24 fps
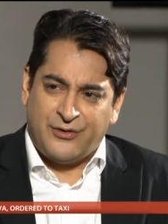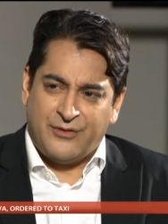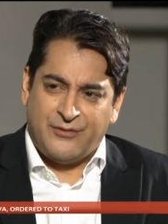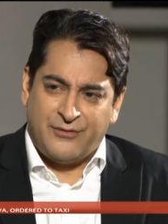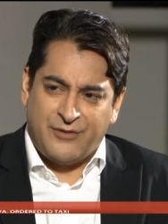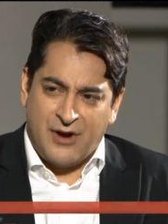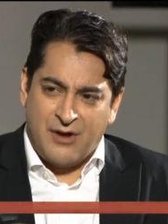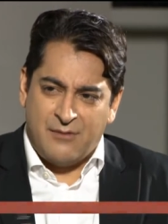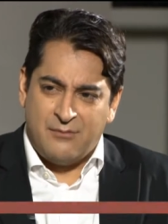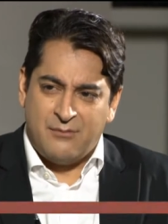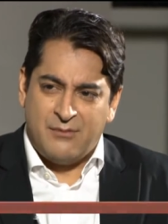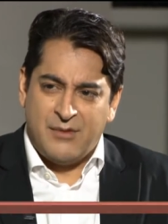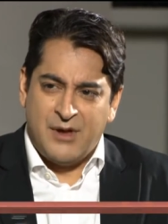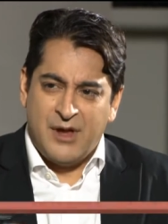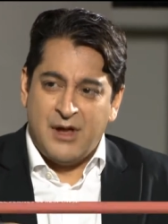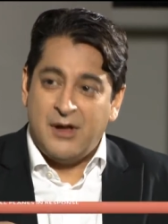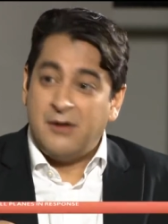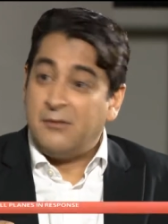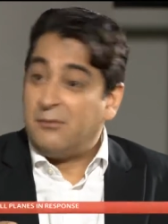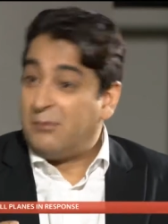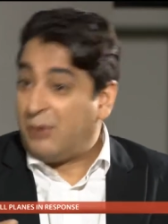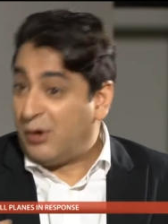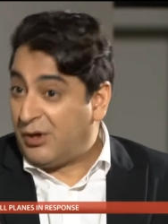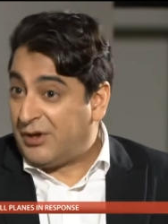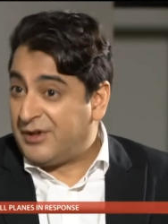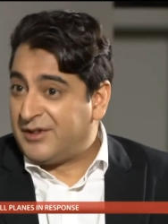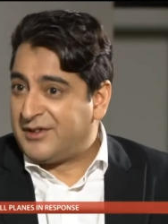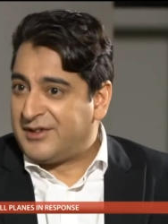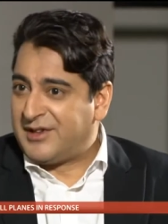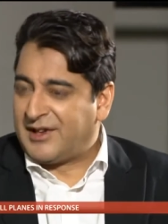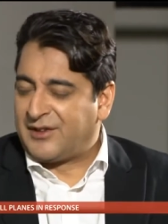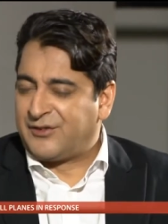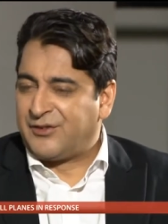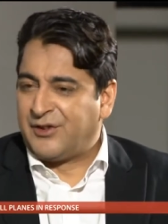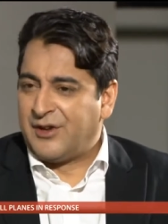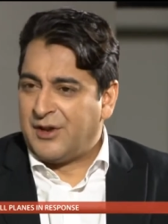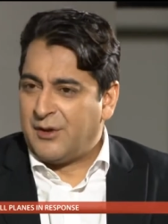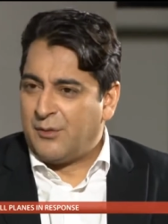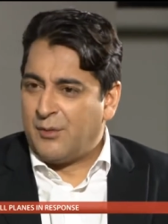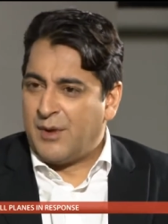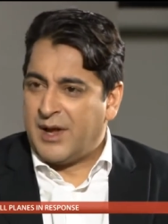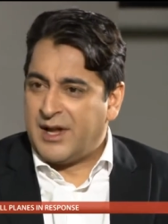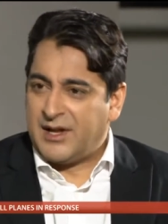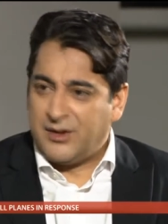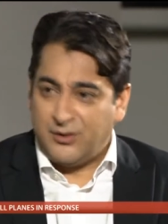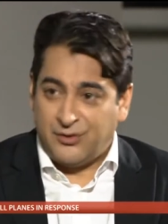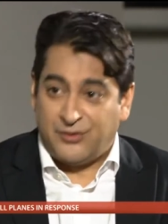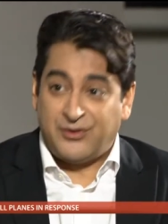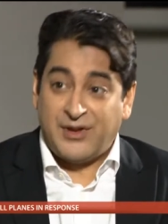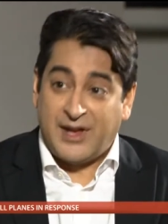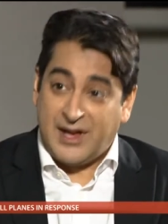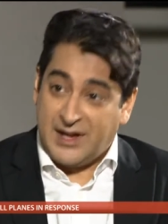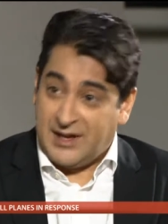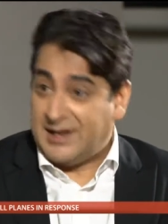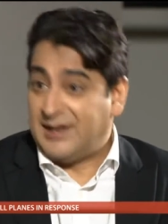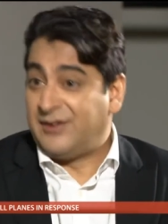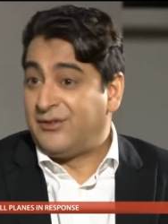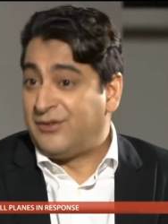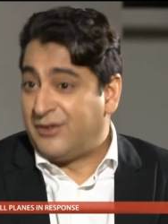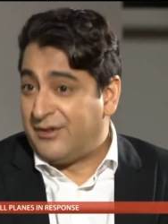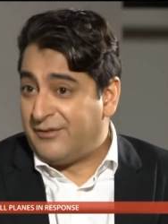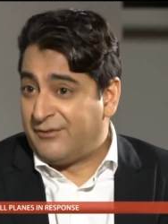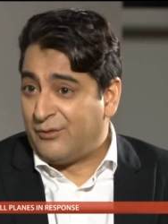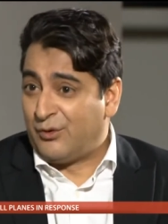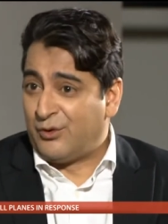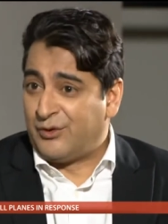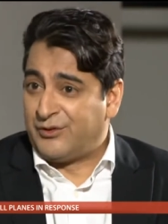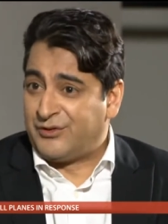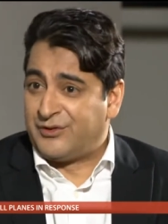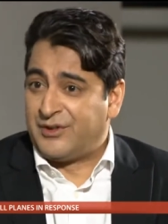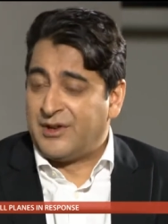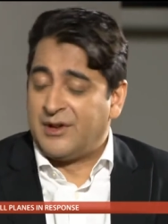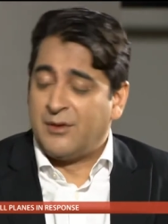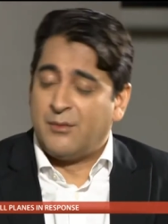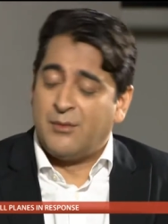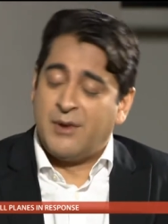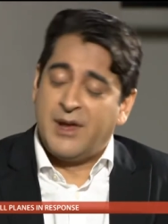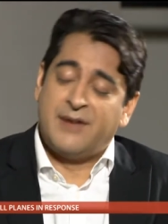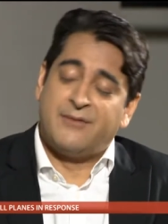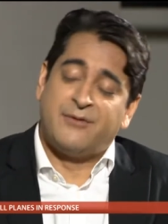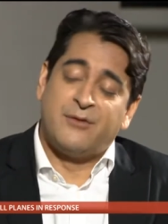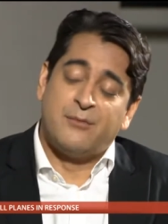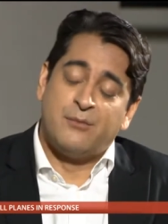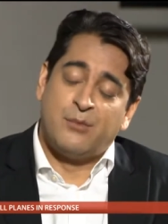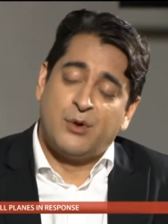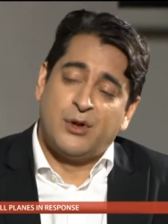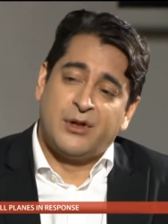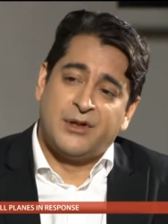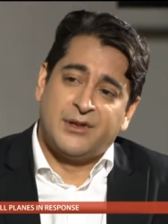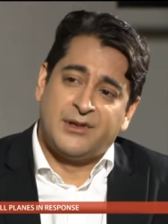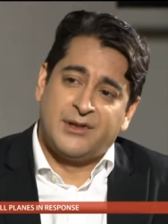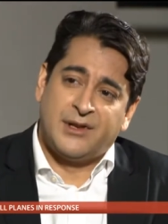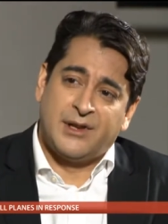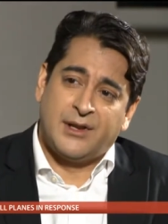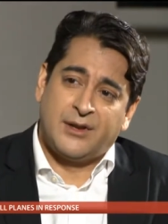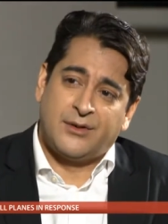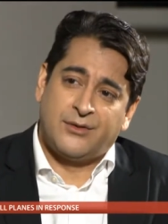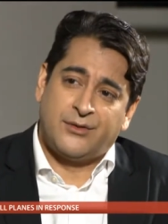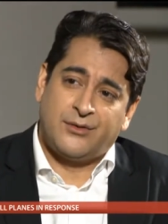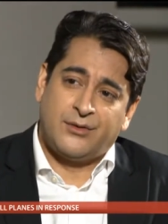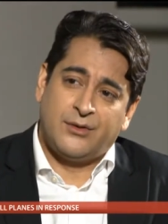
from politics in a way. You say it is divorced in a way from politics.